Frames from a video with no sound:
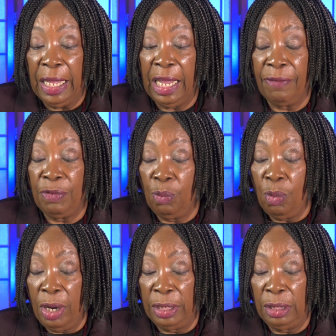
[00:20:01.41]

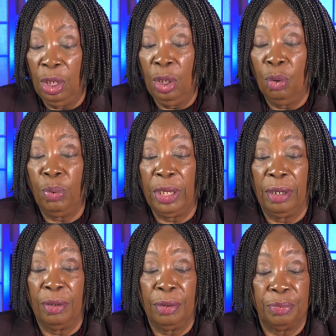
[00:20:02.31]
everyone
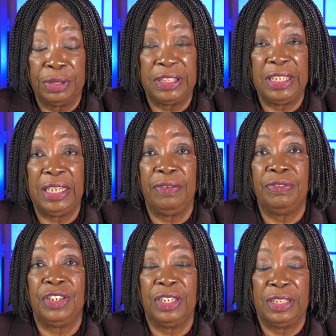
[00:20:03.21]
will receive
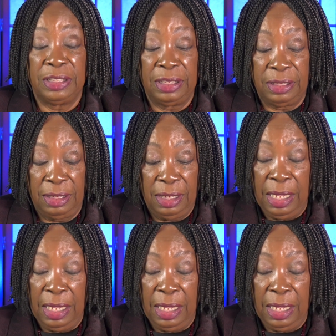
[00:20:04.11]
justice.